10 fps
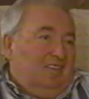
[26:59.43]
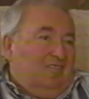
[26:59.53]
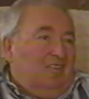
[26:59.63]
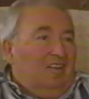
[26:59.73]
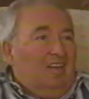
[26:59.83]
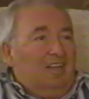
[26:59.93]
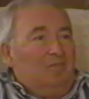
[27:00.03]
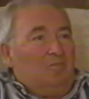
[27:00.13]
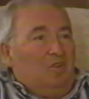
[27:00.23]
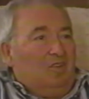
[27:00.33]
Well, I
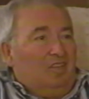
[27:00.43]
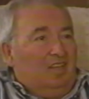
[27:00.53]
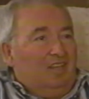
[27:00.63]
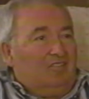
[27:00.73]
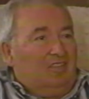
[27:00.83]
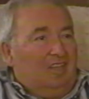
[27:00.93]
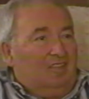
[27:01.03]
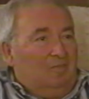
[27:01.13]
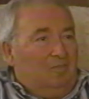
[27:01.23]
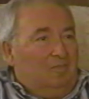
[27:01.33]
more or less had
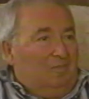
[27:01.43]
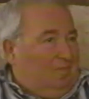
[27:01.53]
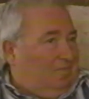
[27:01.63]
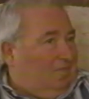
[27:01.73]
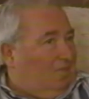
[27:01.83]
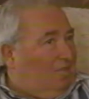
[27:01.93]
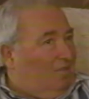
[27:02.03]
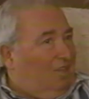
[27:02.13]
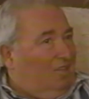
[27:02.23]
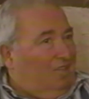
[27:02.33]
to go
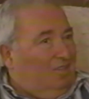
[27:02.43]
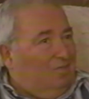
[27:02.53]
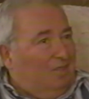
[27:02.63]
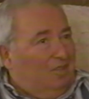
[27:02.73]
along with